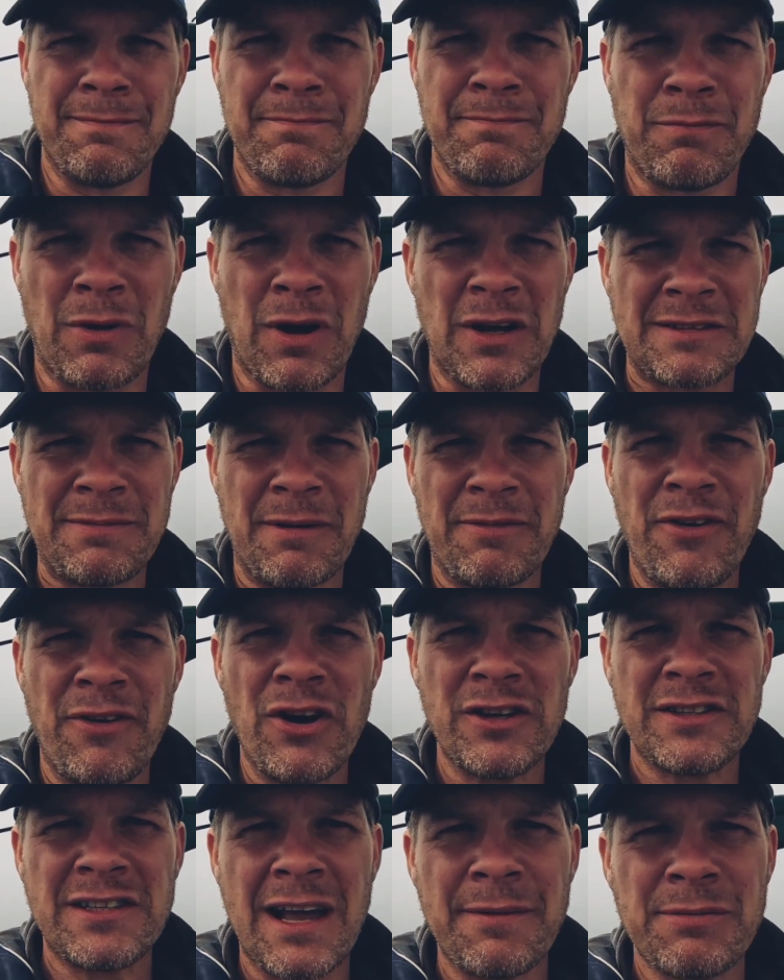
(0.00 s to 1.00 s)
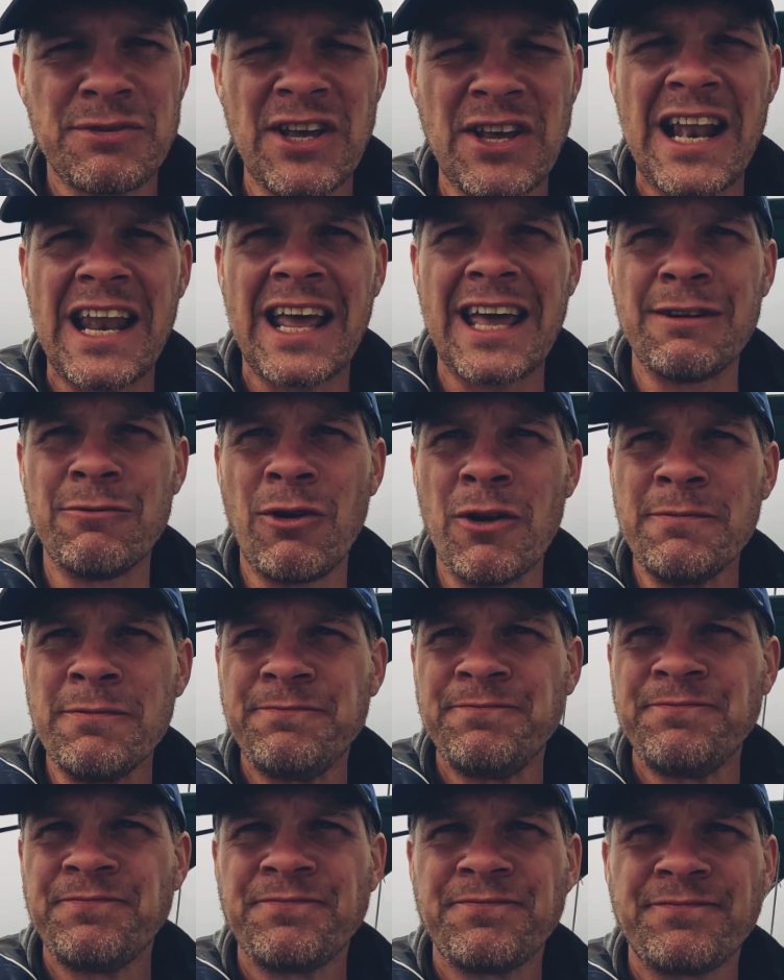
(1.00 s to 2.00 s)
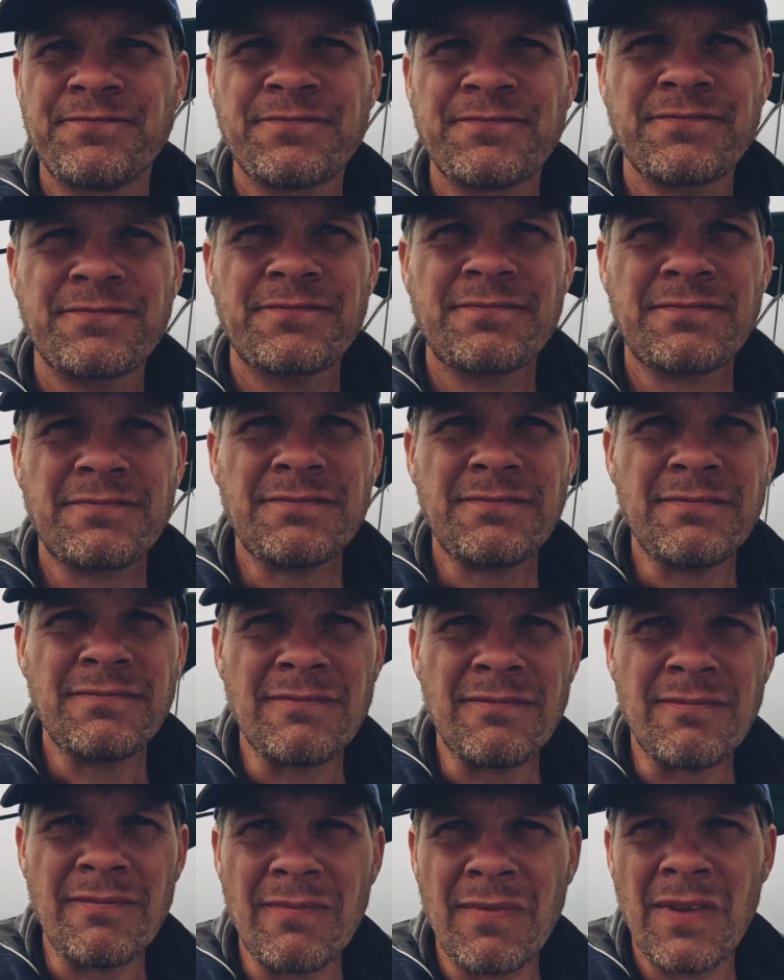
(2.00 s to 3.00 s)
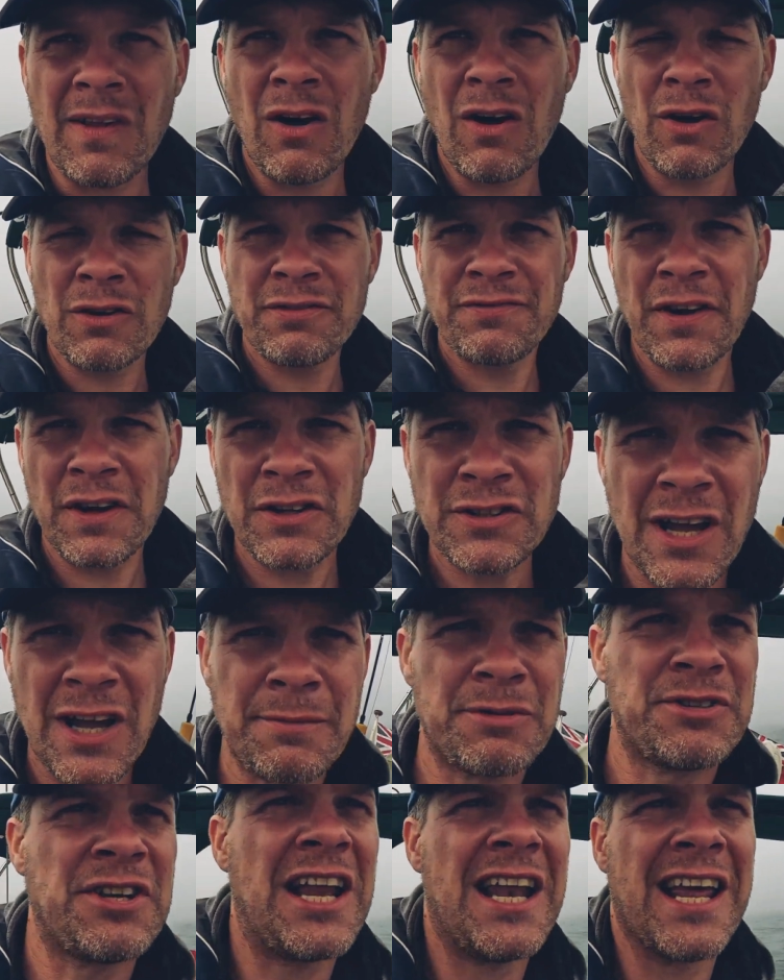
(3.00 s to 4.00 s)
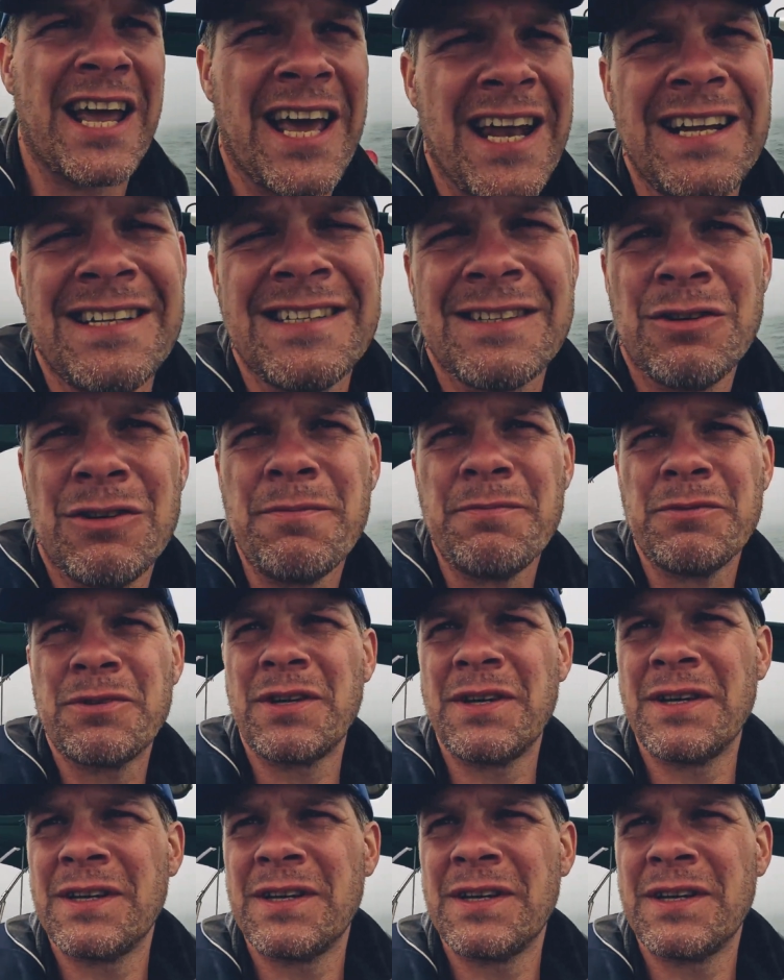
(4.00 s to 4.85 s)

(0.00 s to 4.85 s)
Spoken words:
But it's my first time sailing in one, or first time sailing in it. Whoops.